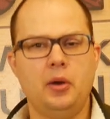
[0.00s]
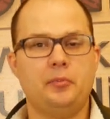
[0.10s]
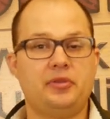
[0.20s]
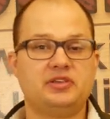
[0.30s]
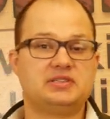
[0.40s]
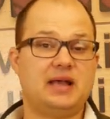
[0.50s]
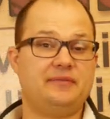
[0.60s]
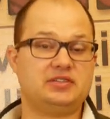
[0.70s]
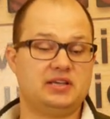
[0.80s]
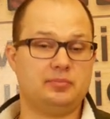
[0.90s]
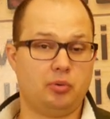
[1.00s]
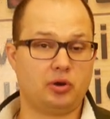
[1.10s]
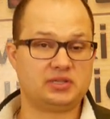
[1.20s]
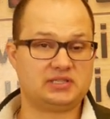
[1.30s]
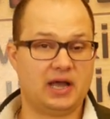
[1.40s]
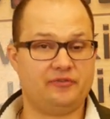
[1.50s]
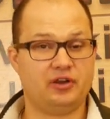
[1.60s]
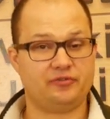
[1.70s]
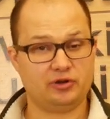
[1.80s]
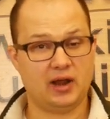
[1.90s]
but this is obviously important stuff,
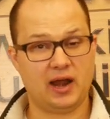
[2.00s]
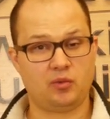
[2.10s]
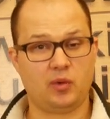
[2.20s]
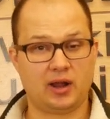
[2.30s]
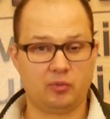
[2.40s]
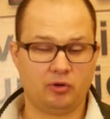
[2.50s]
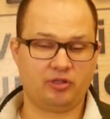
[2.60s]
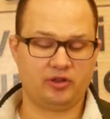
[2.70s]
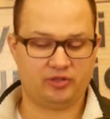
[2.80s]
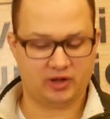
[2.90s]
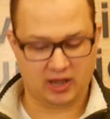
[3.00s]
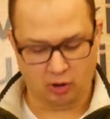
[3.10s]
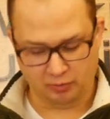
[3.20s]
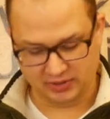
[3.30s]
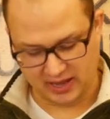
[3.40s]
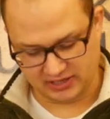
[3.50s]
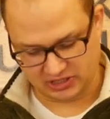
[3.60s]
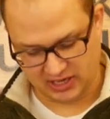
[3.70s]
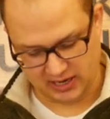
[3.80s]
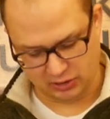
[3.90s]
and if you're not aware, well, then, then I hope to
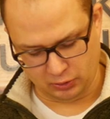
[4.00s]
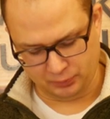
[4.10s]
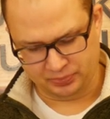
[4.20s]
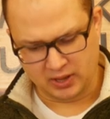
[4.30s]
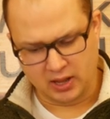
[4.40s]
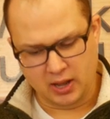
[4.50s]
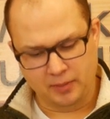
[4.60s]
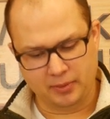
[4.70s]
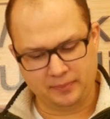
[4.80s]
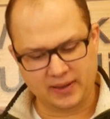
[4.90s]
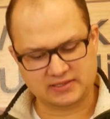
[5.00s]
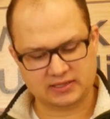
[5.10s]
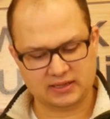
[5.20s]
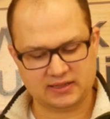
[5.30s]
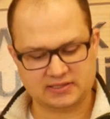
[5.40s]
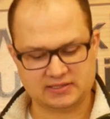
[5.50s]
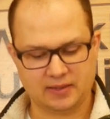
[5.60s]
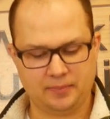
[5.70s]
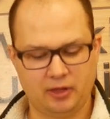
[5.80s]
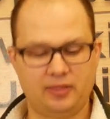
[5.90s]
educate you. But basically, this is
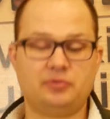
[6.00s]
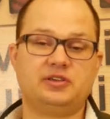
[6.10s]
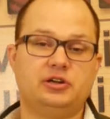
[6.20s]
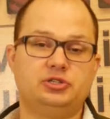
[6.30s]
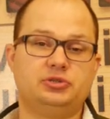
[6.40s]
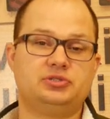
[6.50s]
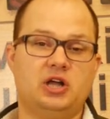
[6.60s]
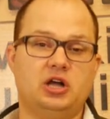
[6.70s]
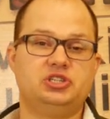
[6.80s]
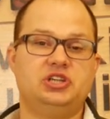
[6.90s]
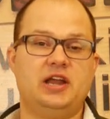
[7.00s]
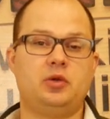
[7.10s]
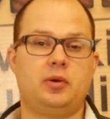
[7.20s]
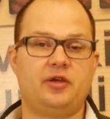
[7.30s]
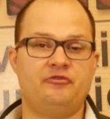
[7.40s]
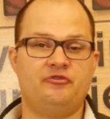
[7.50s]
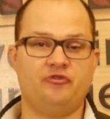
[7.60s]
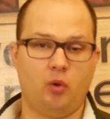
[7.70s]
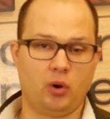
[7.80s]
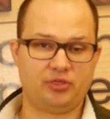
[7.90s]
a bill that was introduced on January
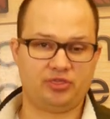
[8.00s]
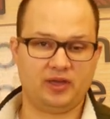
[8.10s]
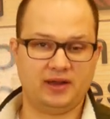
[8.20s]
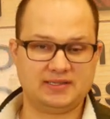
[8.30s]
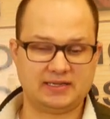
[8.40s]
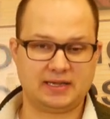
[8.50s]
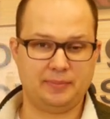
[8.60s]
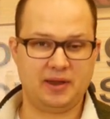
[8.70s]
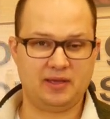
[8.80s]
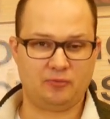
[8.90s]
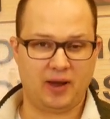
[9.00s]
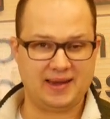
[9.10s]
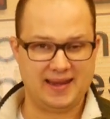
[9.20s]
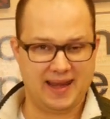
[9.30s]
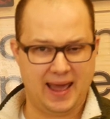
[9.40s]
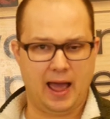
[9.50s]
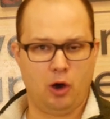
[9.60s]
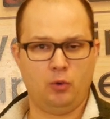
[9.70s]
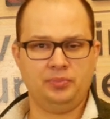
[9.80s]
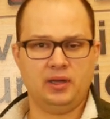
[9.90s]
4th, and it's in committee right
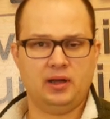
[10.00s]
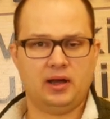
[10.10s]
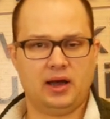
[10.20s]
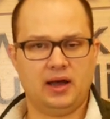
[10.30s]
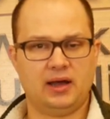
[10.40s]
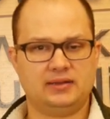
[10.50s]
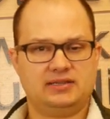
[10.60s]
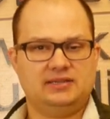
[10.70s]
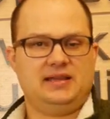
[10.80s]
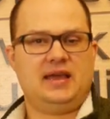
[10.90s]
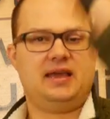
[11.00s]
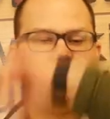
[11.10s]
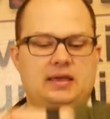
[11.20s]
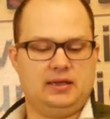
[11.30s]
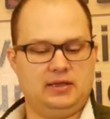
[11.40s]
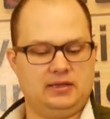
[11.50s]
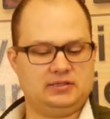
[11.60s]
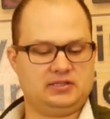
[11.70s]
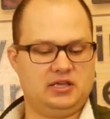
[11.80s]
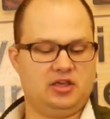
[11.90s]
now. Uh, today
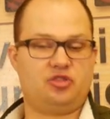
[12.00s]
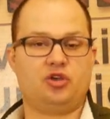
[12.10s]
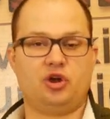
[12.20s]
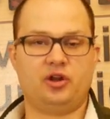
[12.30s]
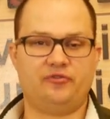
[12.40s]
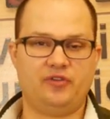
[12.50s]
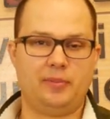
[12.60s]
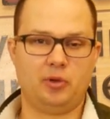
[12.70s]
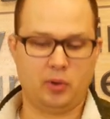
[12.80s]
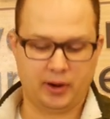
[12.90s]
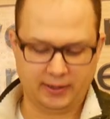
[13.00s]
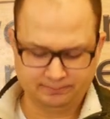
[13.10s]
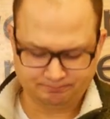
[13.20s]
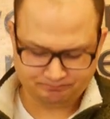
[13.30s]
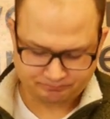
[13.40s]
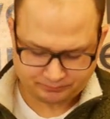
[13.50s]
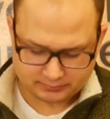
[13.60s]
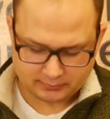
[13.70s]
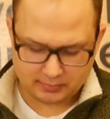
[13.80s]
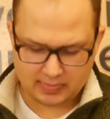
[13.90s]
is the 3rd of February.
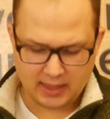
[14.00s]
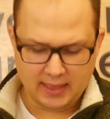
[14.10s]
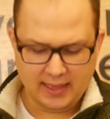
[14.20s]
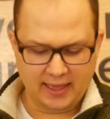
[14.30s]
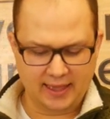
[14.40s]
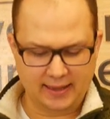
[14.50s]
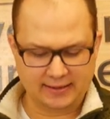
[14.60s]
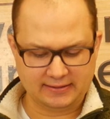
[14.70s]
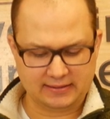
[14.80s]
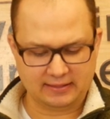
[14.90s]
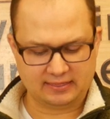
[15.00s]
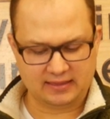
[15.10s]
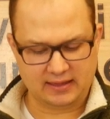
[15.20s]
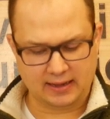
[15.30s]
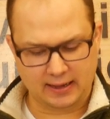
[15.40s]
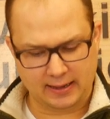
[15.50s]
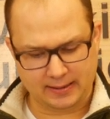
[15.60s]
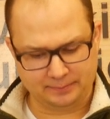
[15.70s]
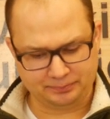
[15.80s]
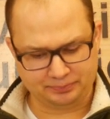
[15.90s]
And the. Uh,